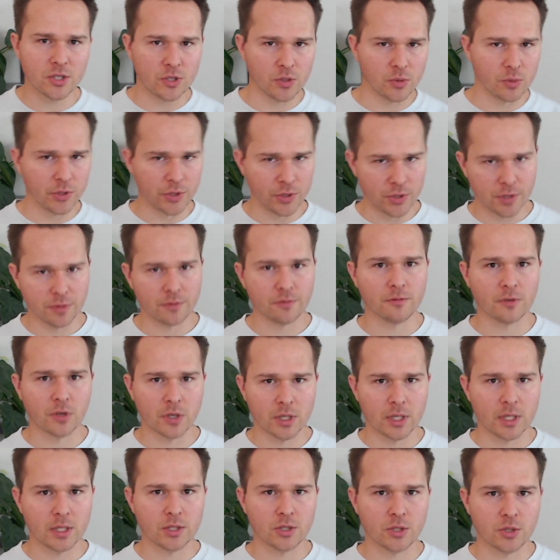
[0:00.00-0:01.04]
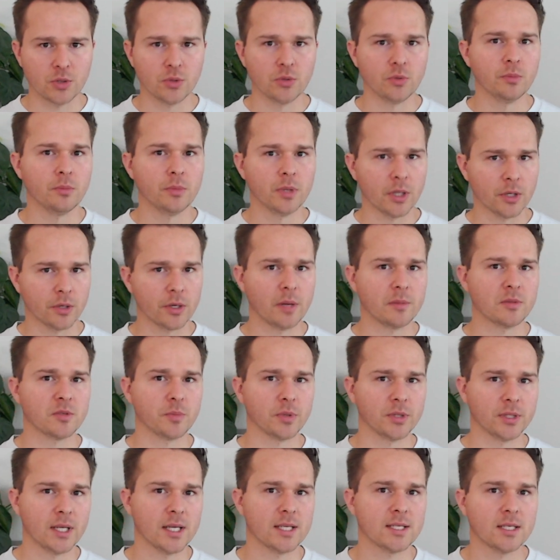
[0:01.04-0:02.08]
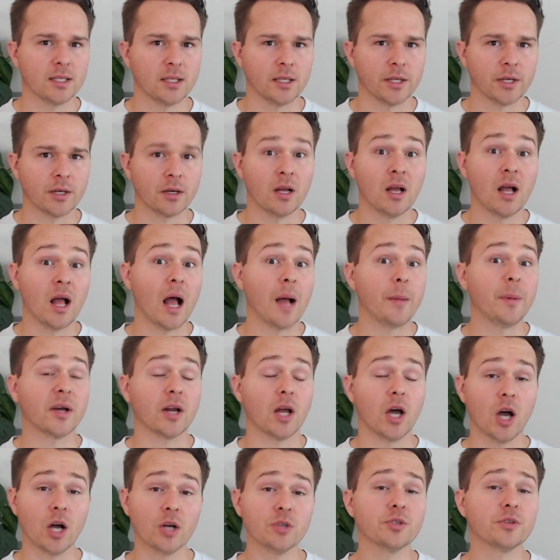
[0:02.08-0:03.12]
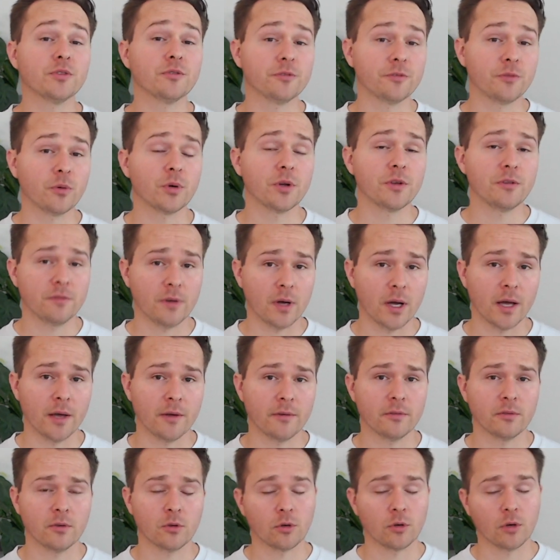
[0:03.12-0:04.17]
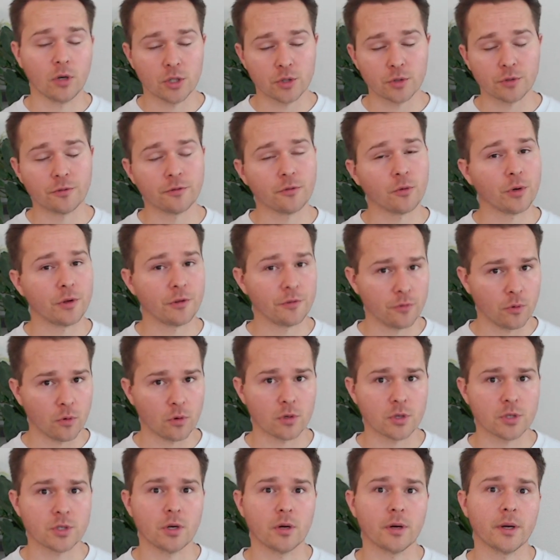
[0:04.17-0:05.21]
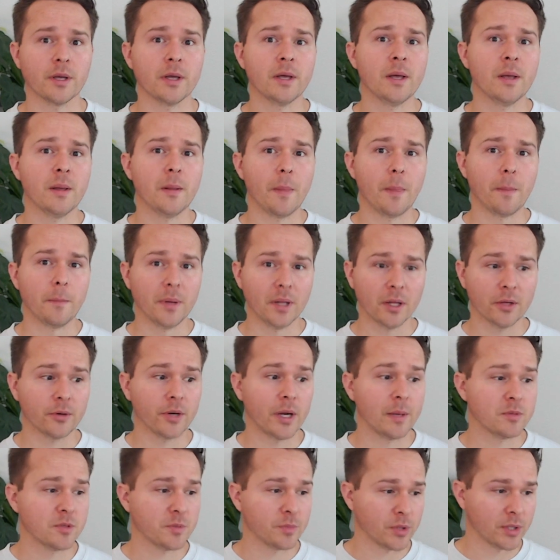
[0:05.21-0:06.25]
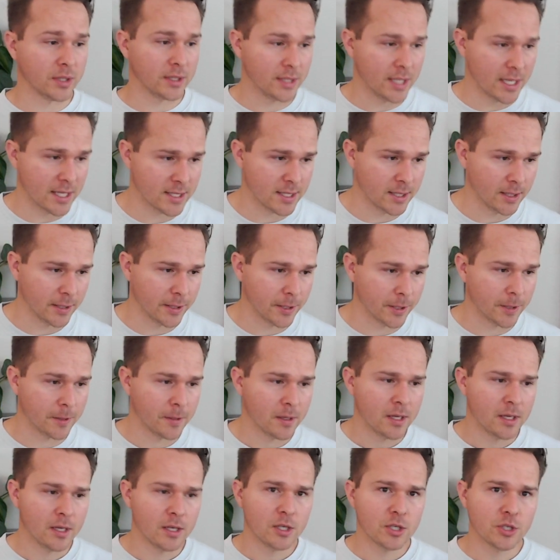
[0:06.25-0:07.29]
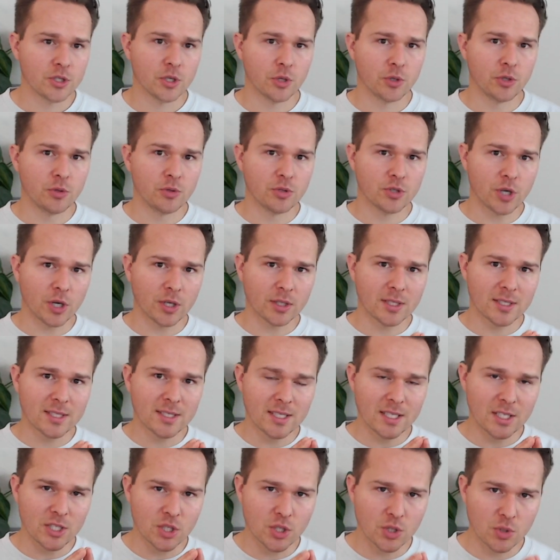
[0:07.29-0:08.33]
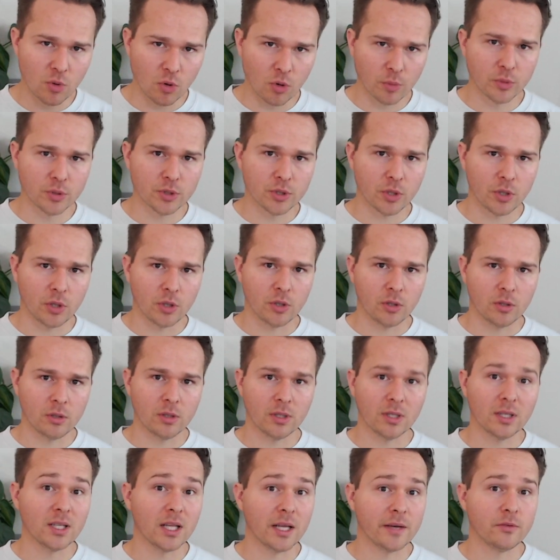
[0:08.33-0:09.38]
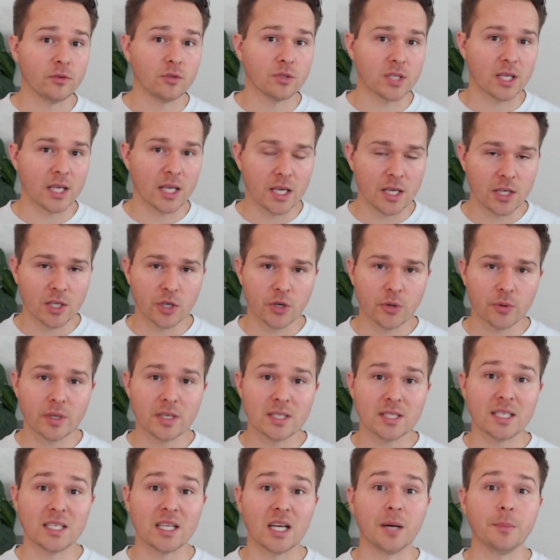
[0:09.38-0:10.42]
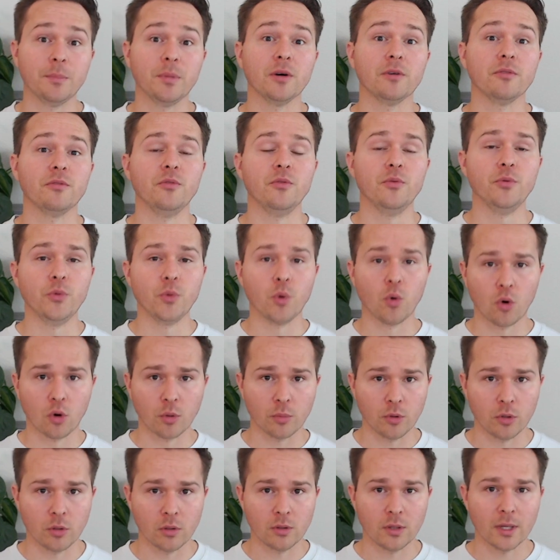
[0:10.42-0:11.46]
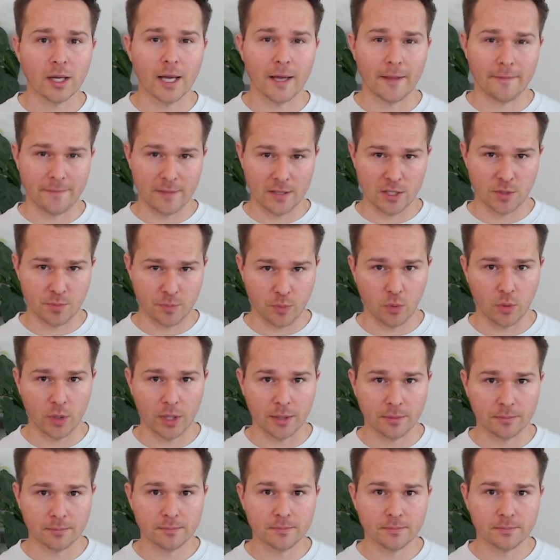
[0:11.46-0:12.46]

to, when you convert it to milligrams per deciliter, about 144 milligrams per deciliter. So you start to see sorbitol levels increasing above normal at this point.